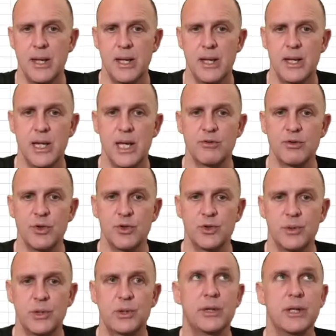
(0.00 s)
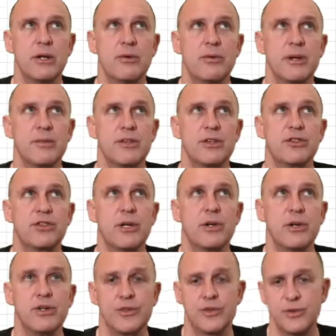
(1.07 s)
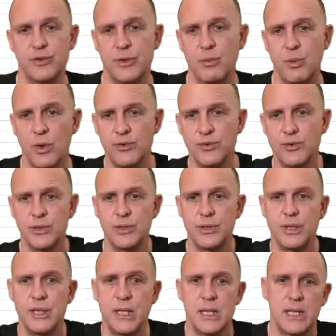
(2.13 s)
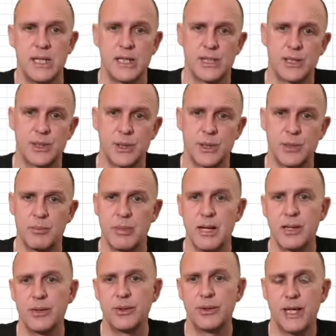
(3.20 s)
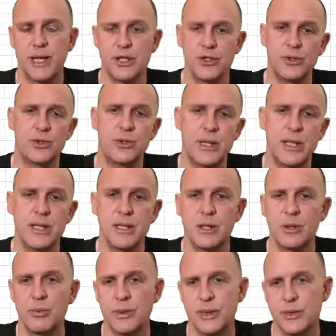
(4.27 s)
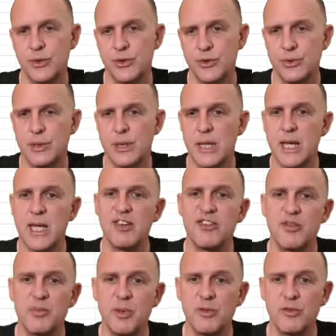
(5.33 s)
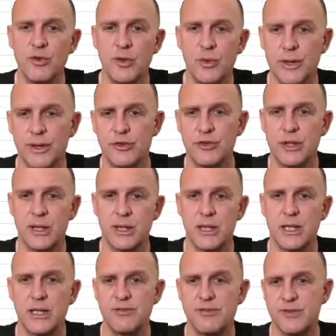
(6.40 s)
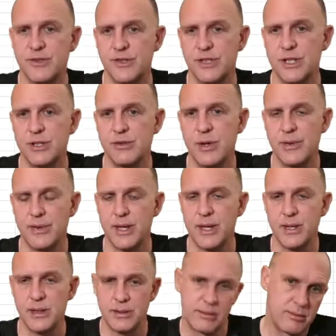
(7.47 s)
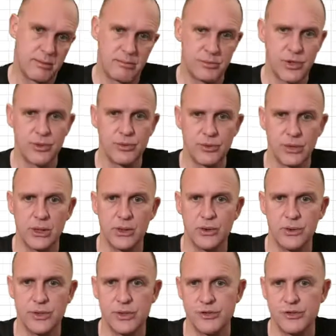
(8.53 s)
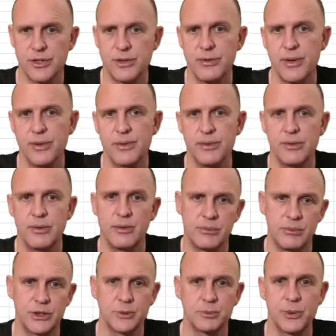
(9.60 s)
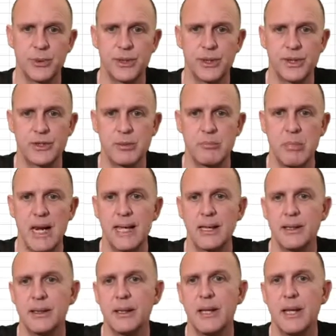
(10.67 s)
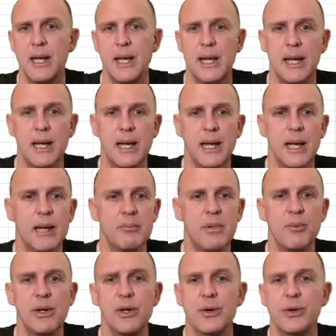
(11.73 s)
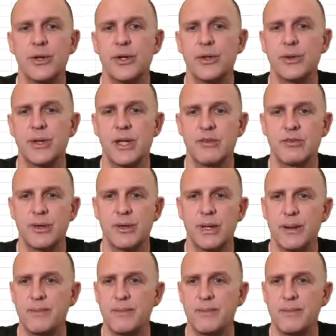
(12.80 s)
Now of course we could get rid of the zeros if we wanted, so back on that unique we could do an if before it and say if 0 then don't include the 0, just put it as a blank, but we're not going to do that for now.